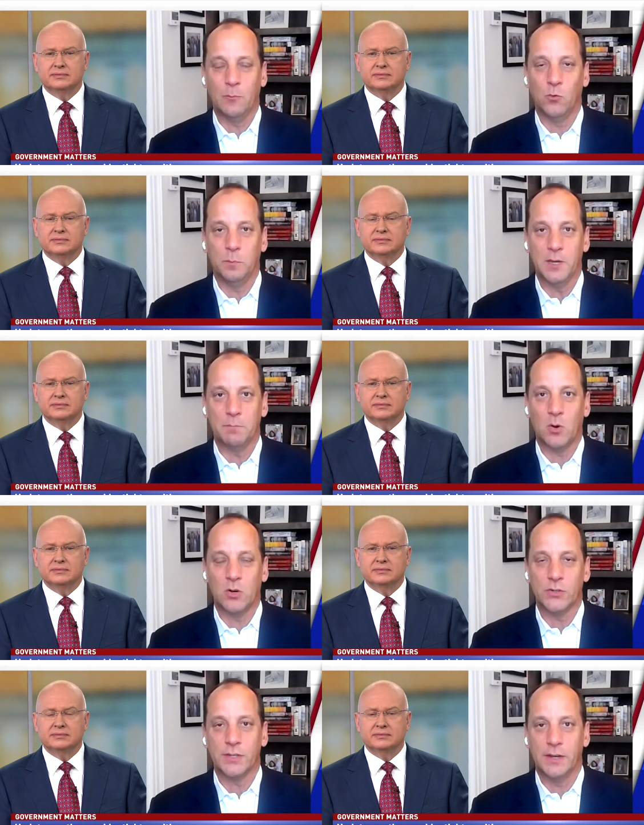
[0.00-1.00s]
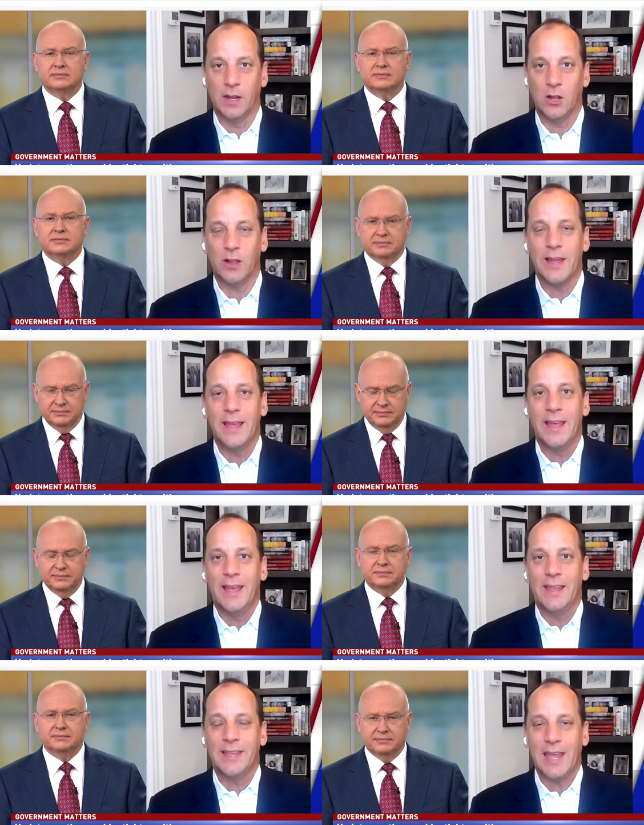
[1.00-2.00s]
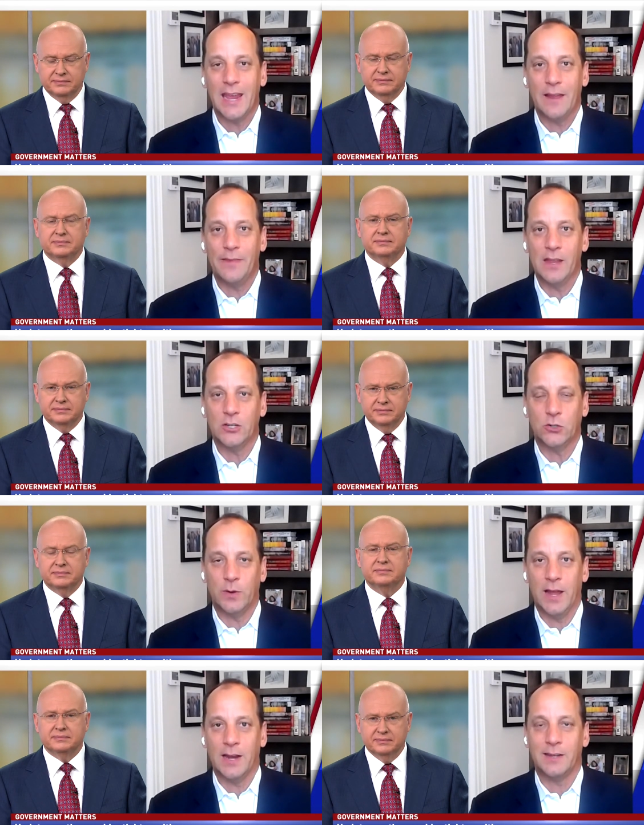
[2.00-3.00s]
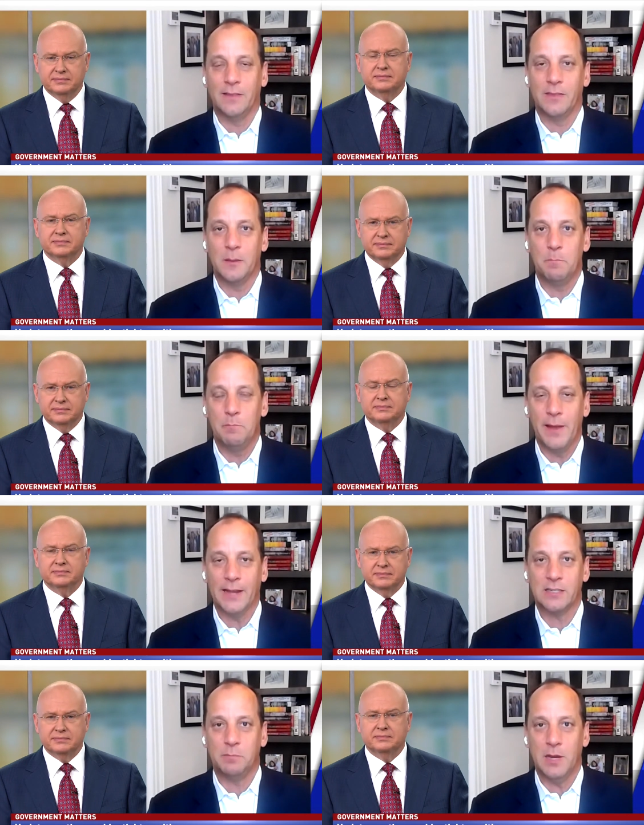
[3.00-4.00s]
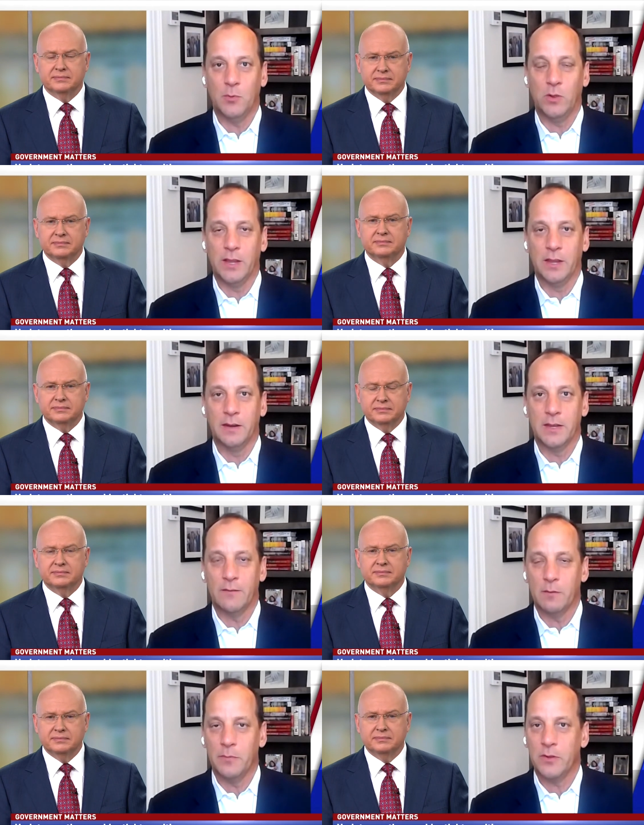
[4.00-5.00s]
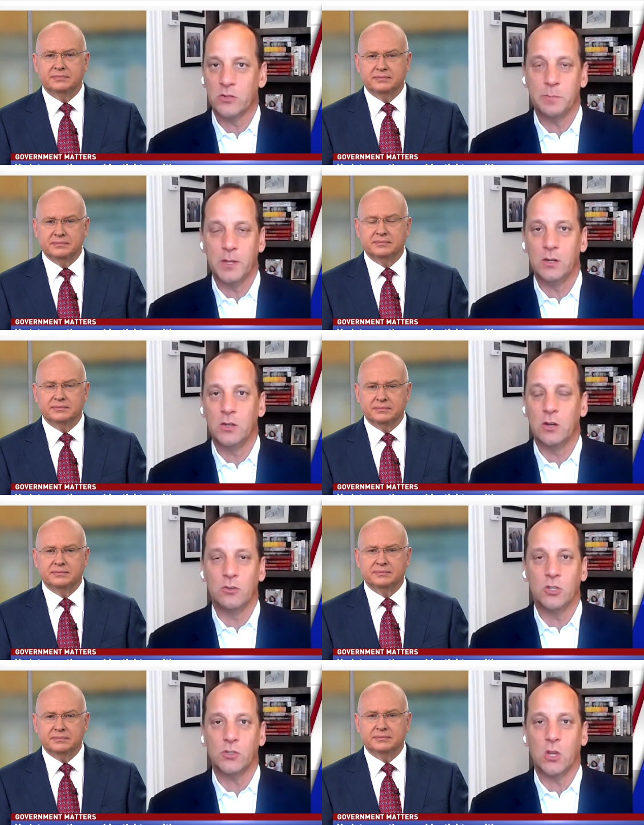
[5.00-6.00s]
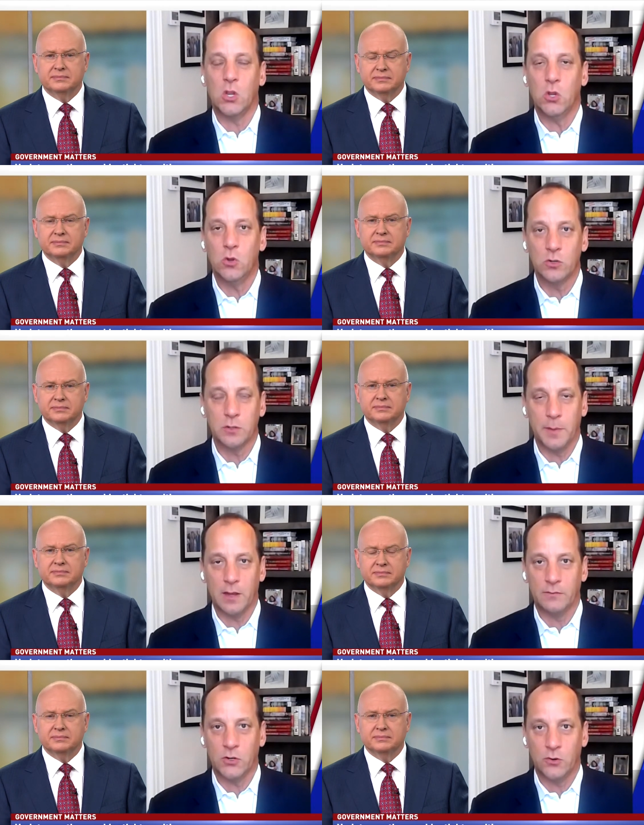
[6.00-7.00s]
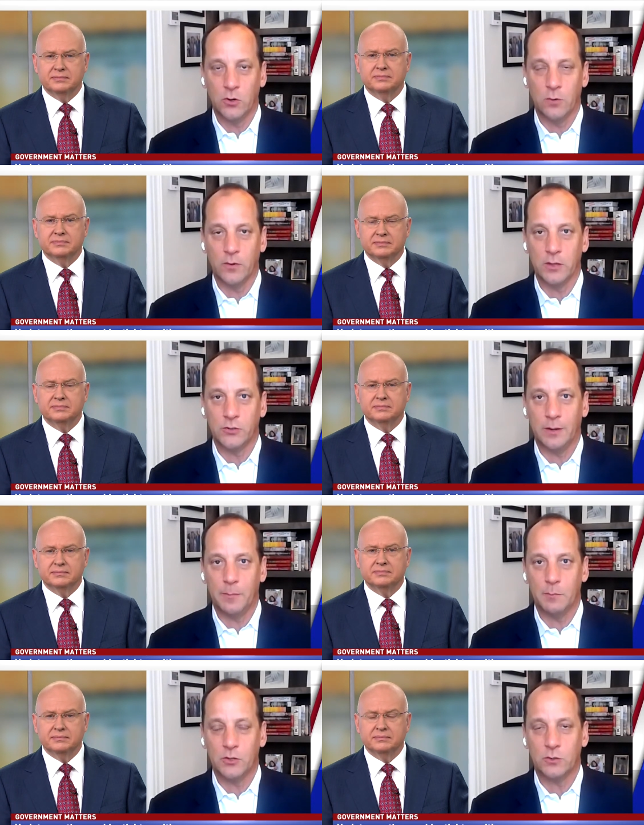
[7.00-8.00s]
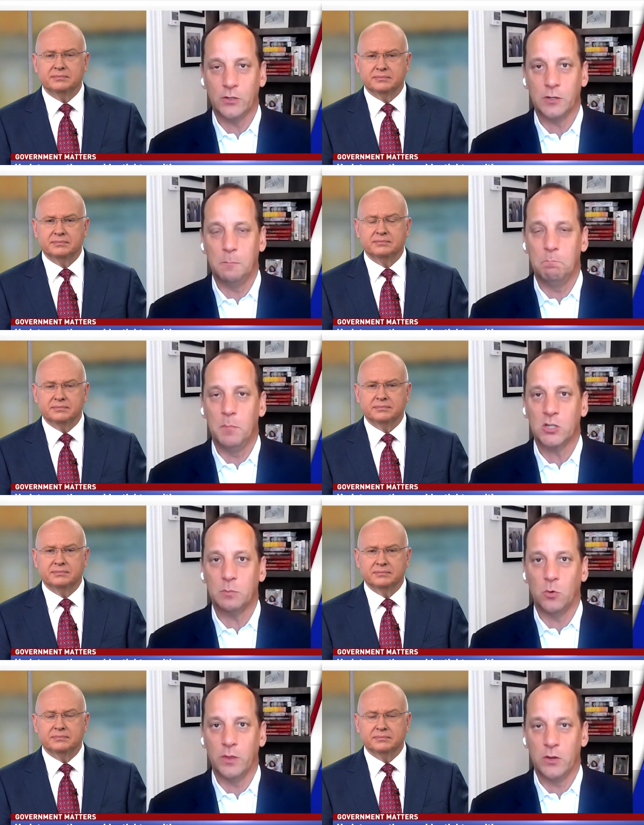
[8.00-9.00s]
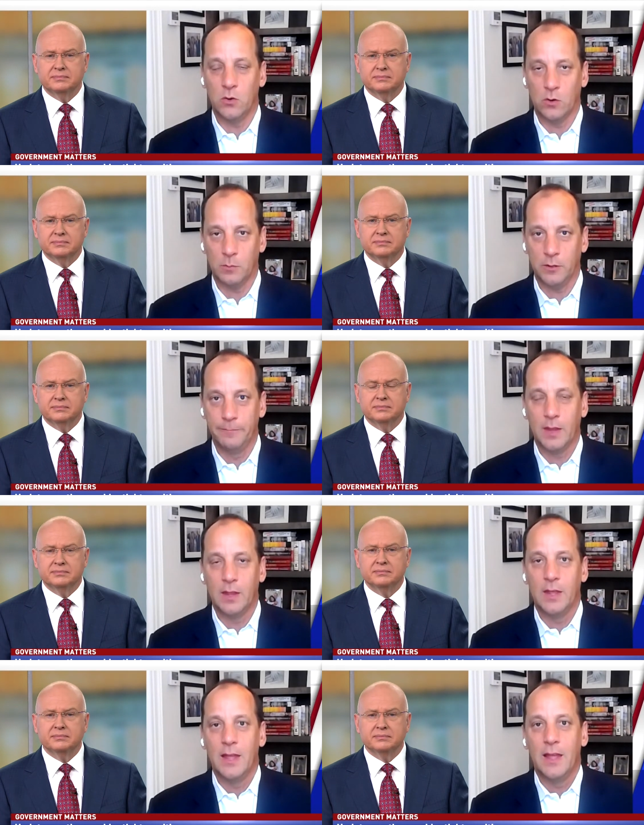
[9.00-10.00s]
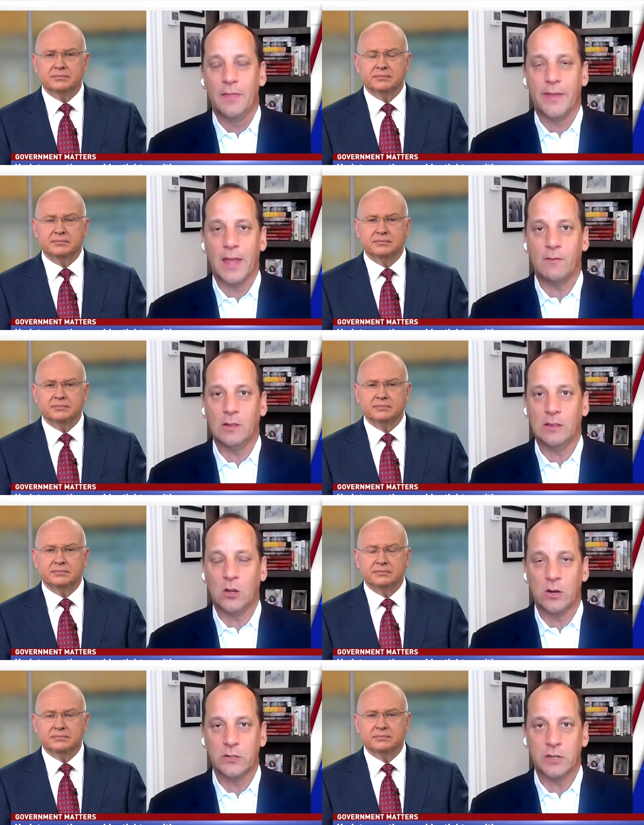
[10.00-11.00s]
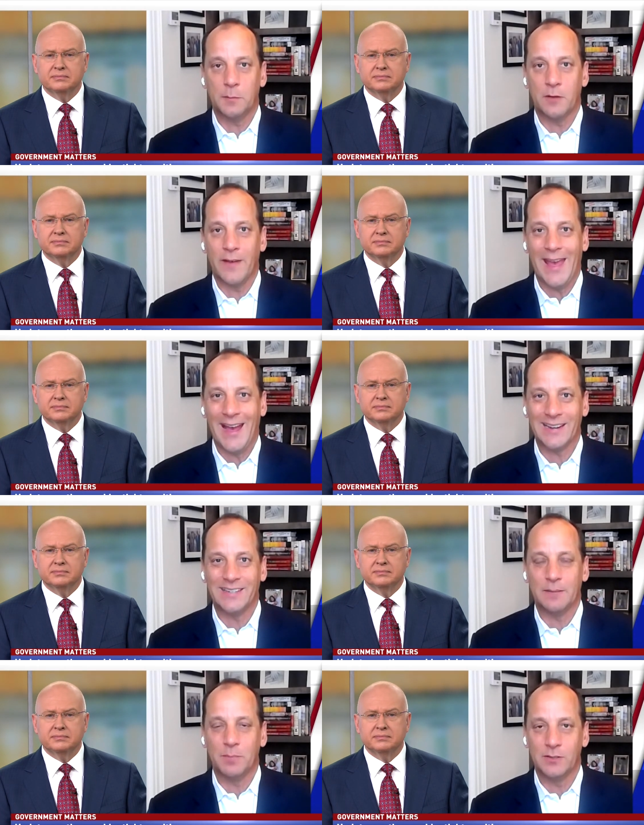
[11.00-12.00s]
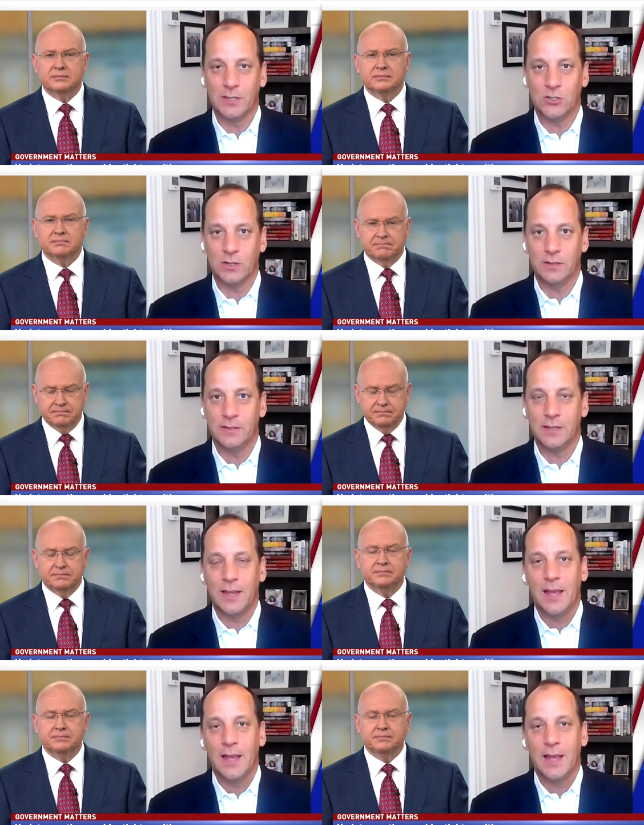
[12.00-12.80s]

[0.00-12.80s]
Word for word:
Speaker 1: will be personnel. Can they attract the best people into government? There's been, just a huge amount of turnover in the Trump administration, much more than normal. They have a large number of acting positions.